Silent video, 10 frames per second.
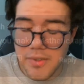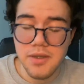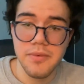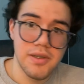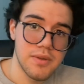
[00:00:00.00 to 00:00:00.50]

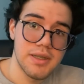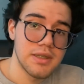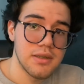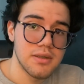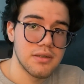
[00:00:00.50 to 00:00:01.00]

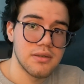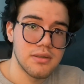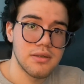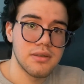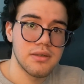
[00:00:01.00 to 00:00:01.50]
another
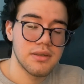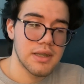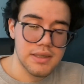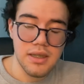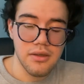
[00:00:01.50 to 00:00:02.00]

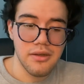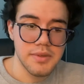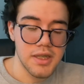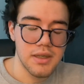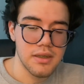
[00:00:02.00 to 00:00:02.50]
Statograph
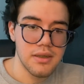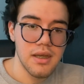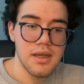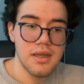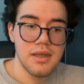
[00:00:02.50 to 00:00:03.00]
song,
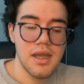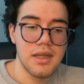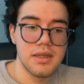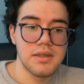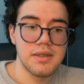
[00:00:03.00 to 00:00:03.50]
and
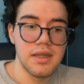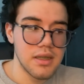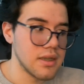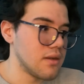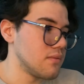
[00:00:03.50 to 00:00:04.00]
it's
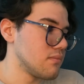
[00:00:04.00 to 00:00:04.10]
getting out